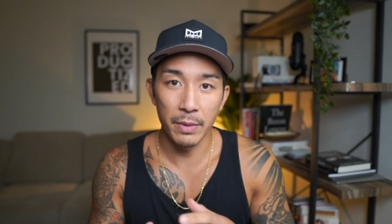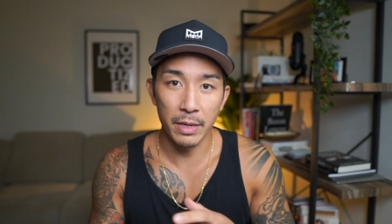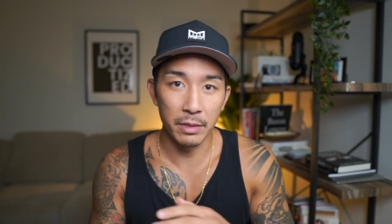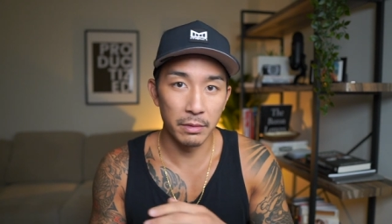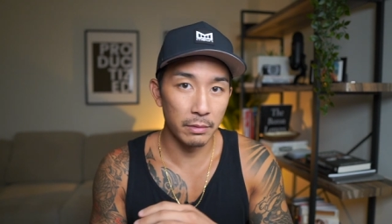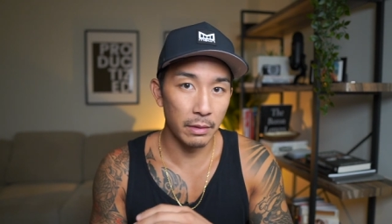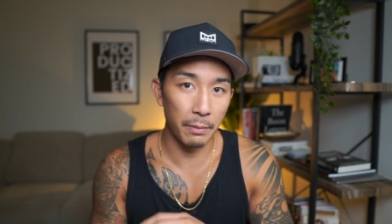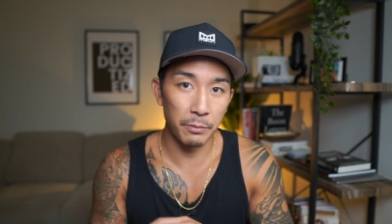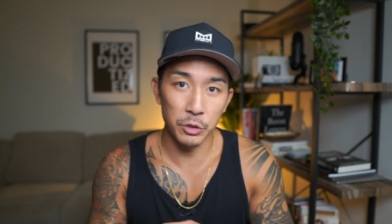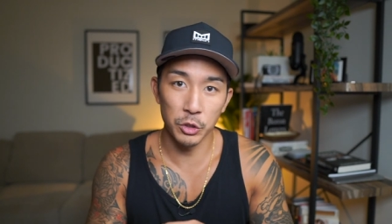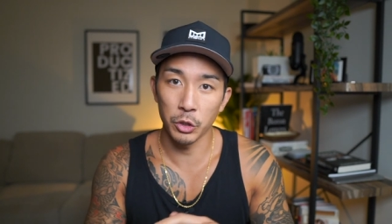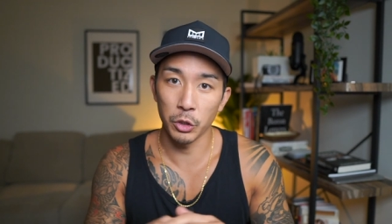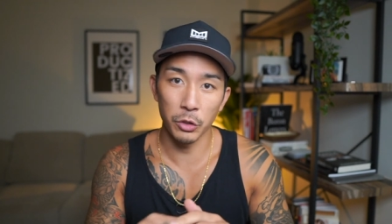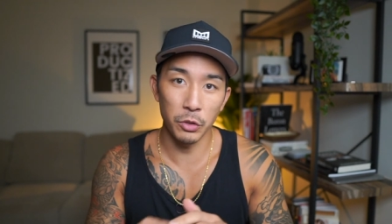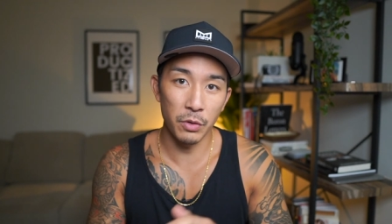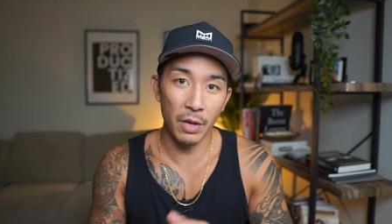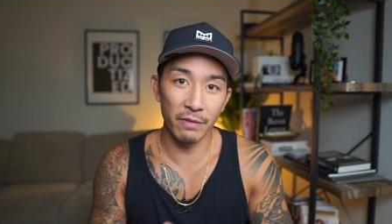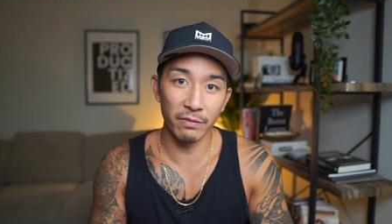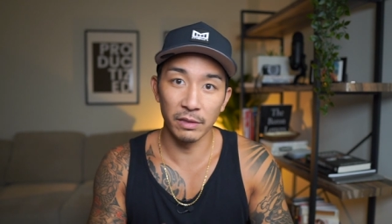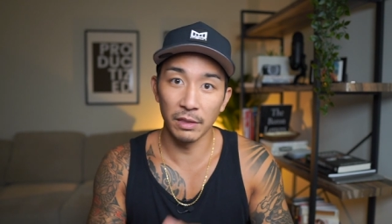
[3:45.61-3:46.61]
And I'm sure
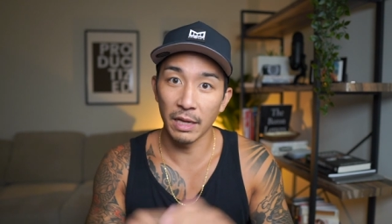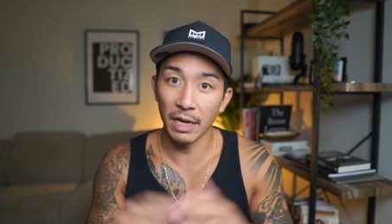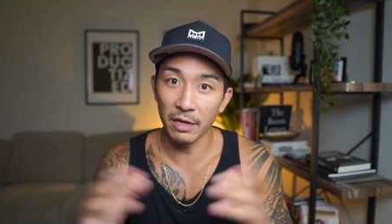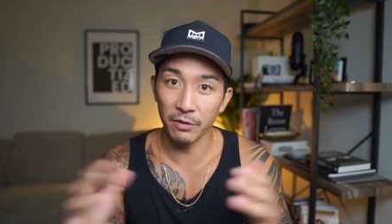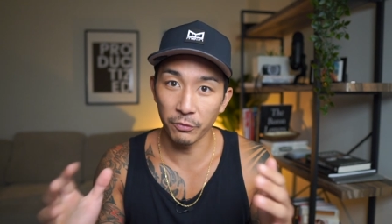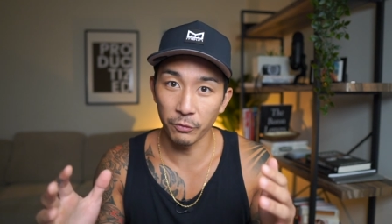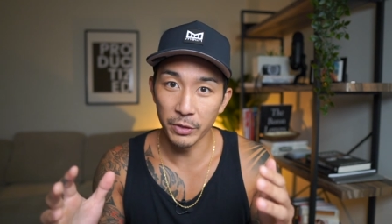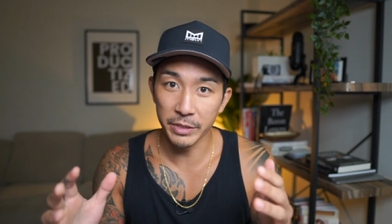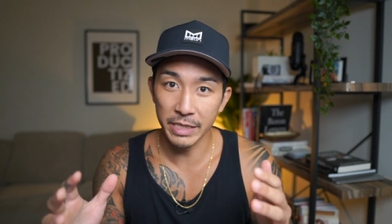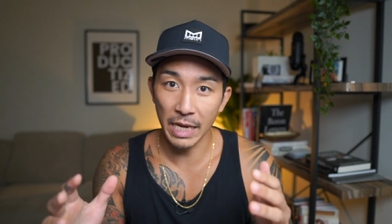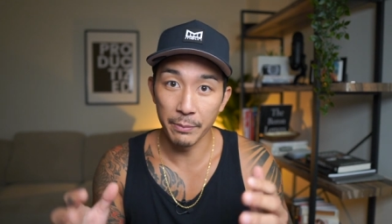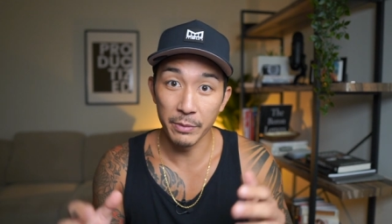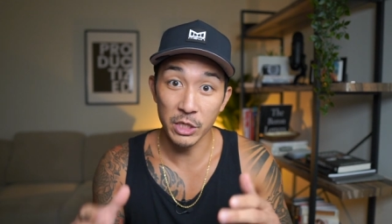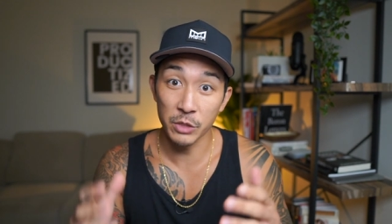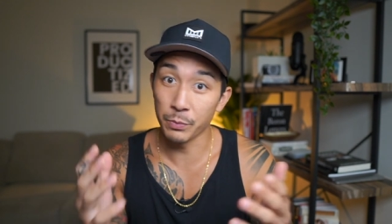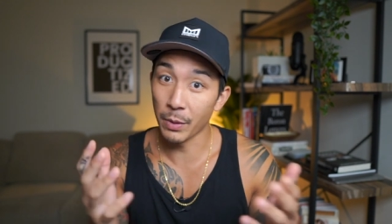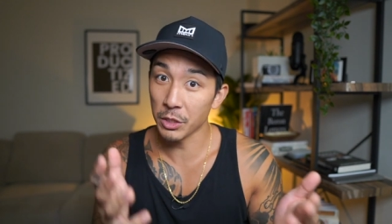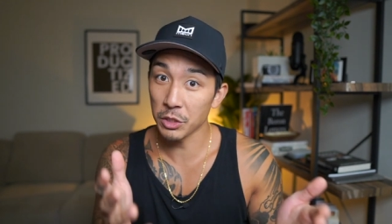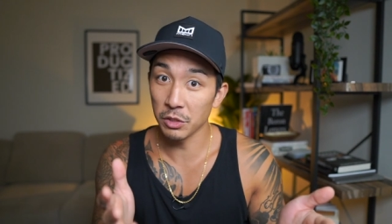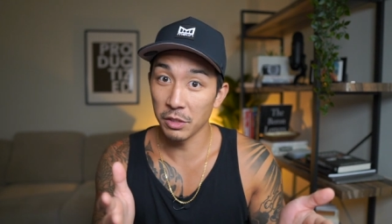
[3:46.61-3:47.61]
you have a lot of free time,
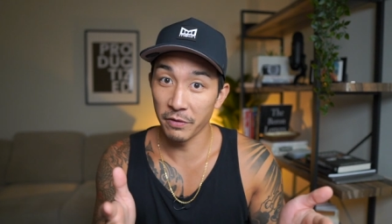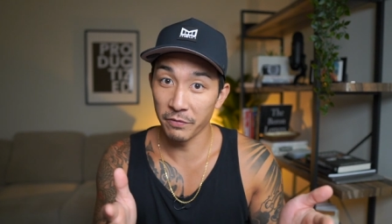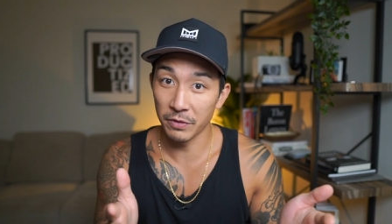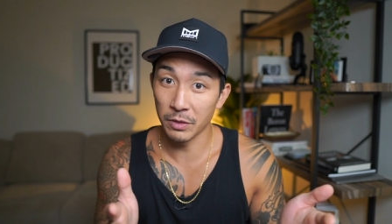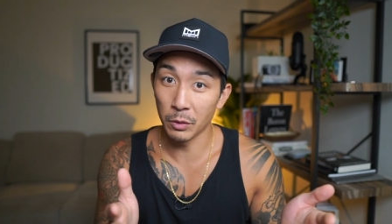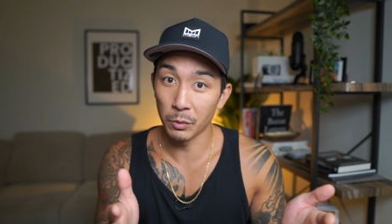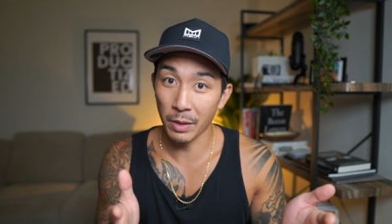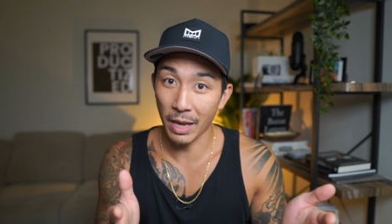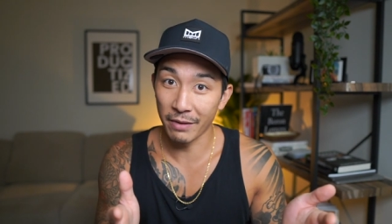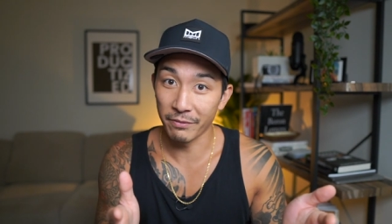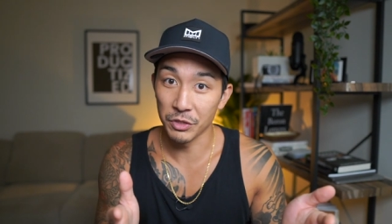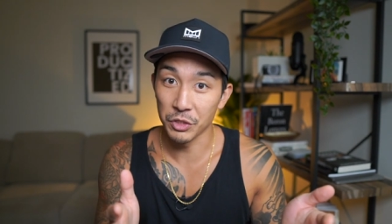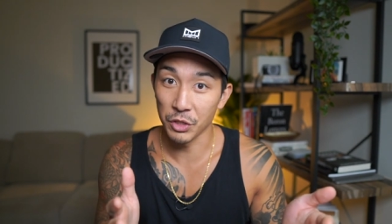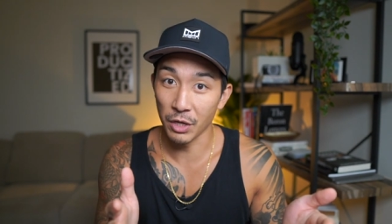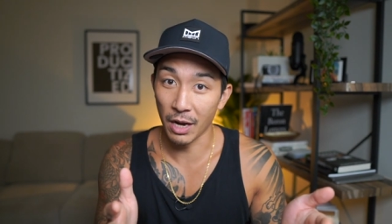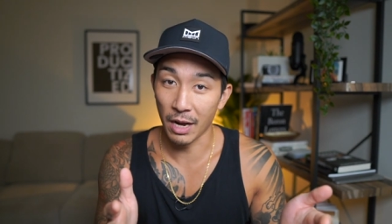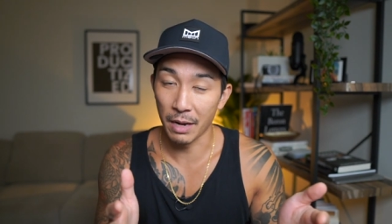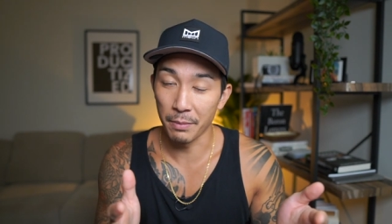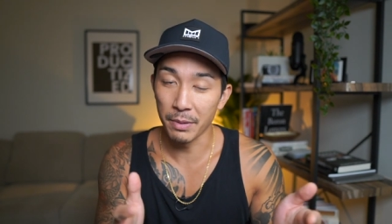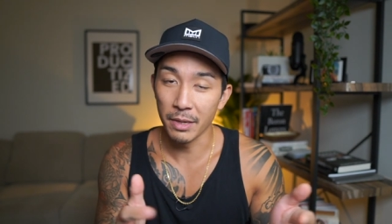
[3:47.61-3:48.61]
especially if you don't have a
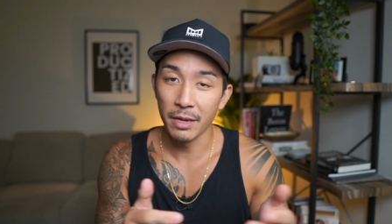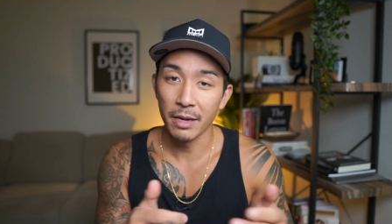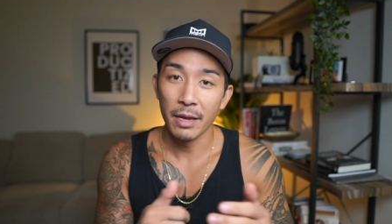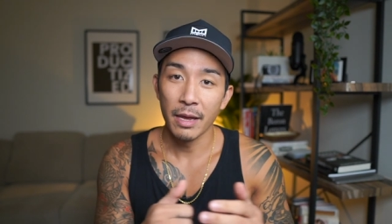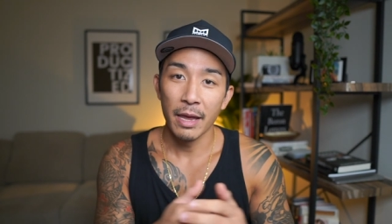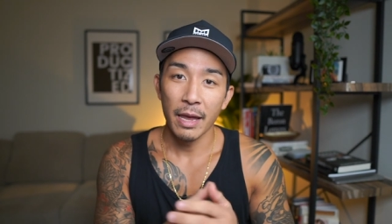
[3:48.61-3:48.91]
job